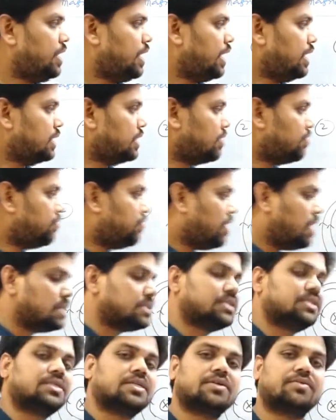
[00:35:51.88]
And the
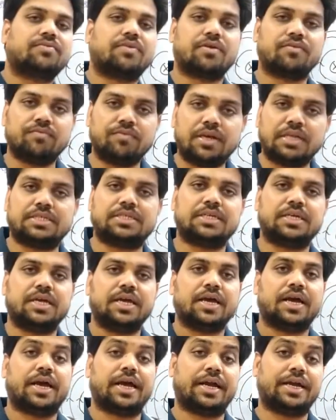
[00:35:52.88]
phase from which
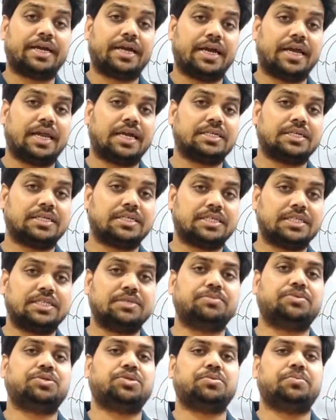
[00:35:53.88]
current direction seems